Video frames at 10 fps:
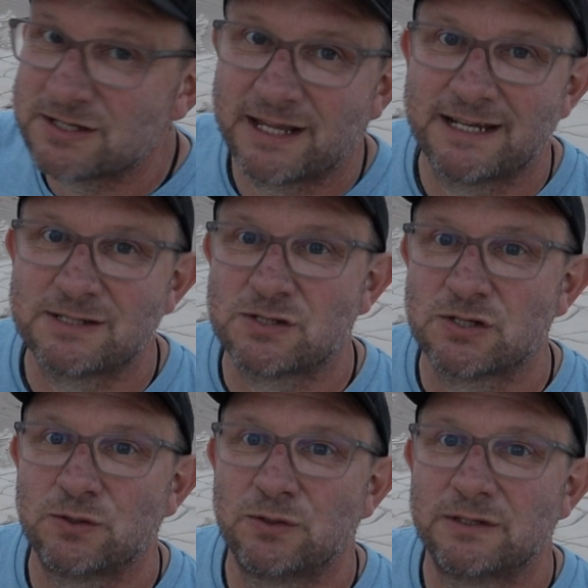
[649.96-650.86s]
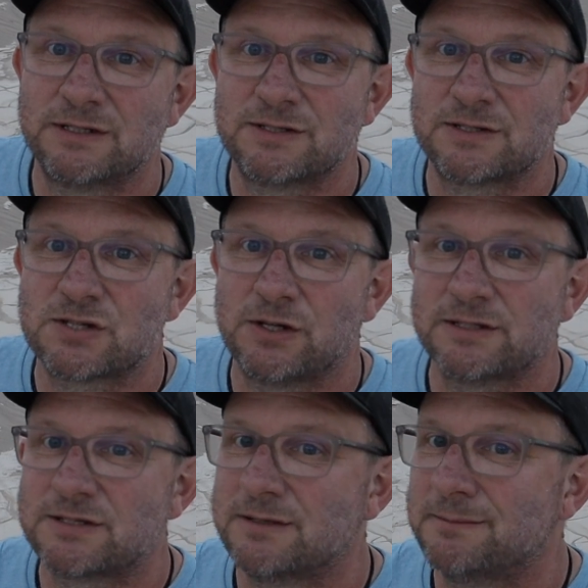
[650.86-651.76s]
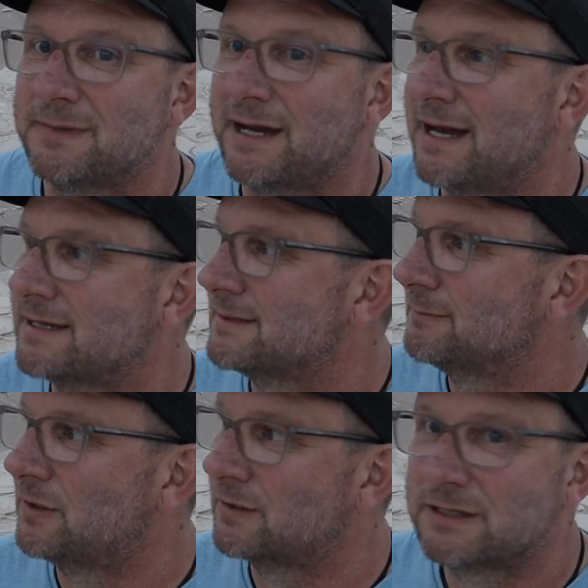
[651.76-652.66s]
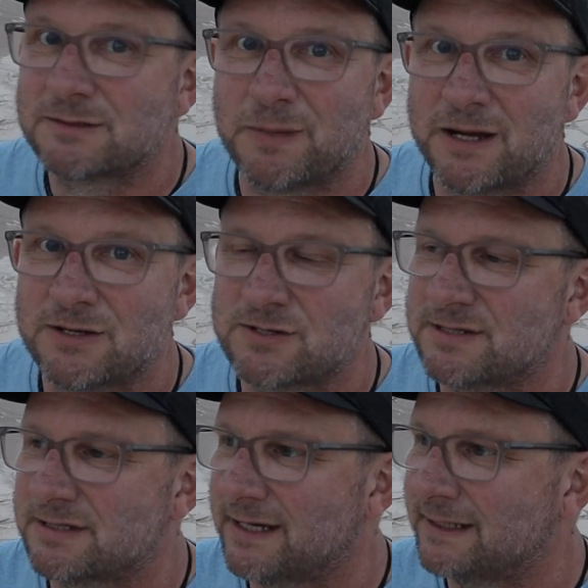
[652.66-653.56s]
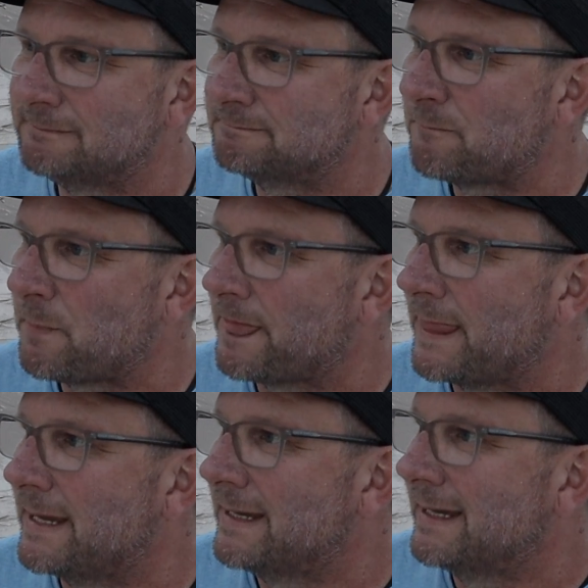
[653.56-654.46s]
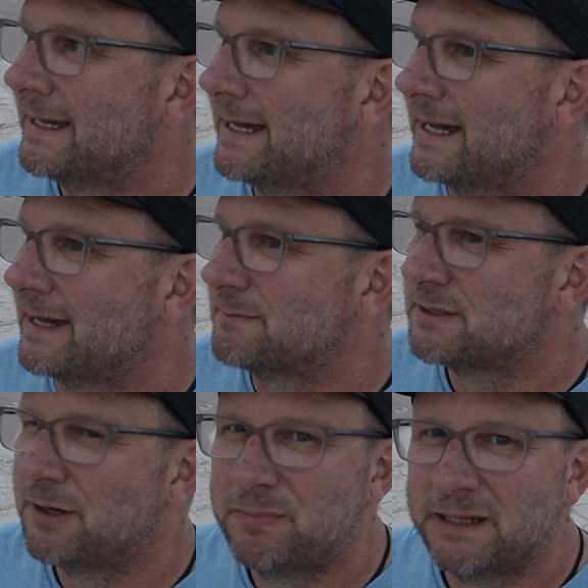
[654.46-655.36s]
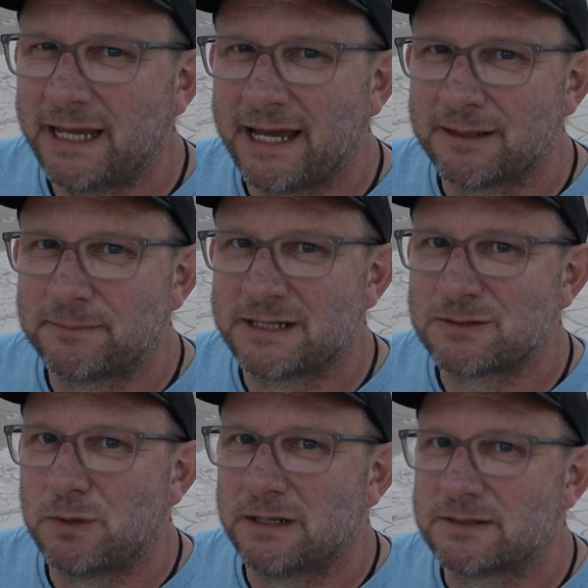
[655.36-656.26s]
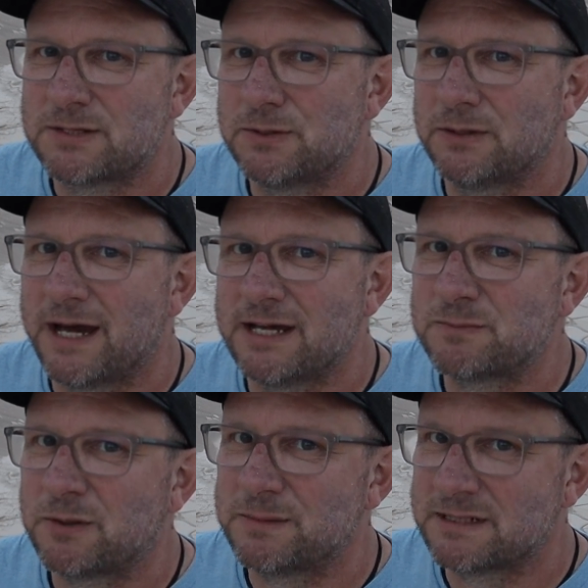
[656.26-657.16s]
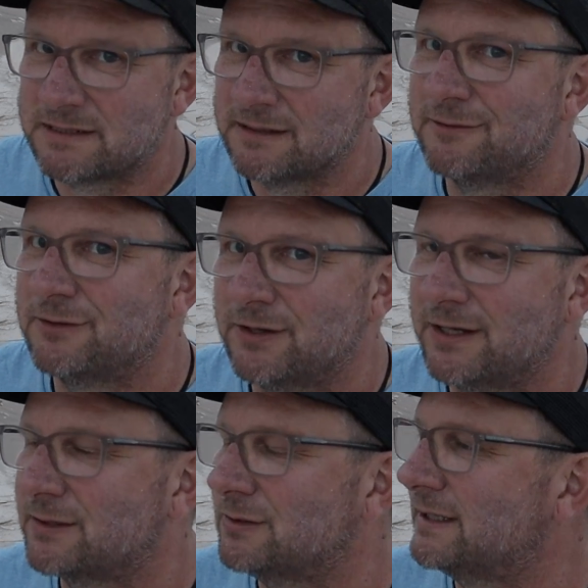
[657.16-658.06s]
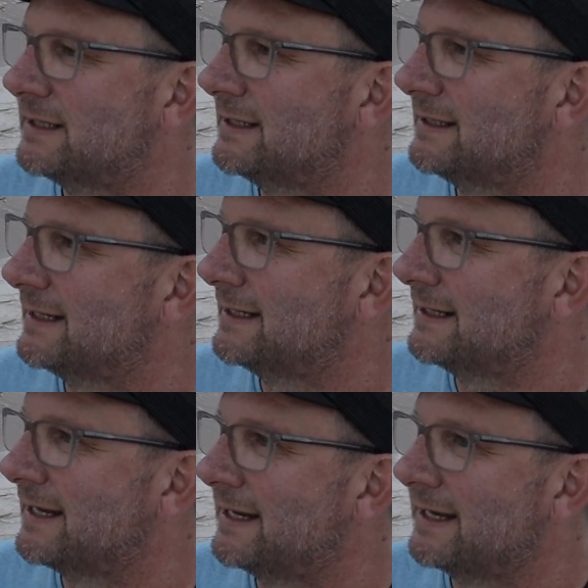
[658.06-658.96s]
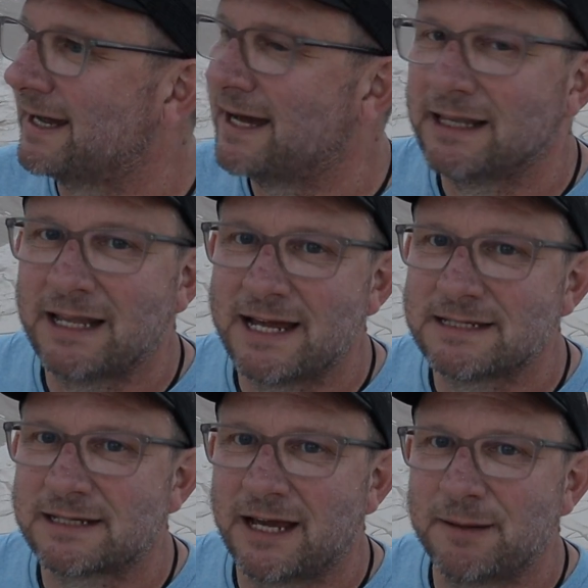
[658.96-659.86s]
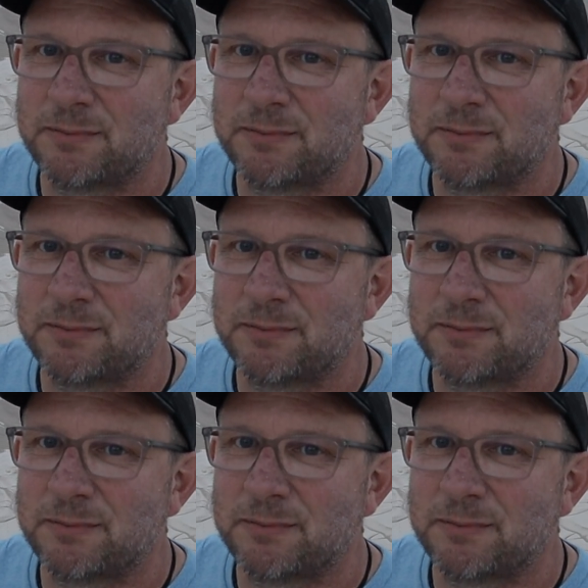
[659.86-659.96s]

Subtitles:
of that dune and just shot some long exposures there. So I'll pick out the best one or two of those, probably still a vertical and a landscape,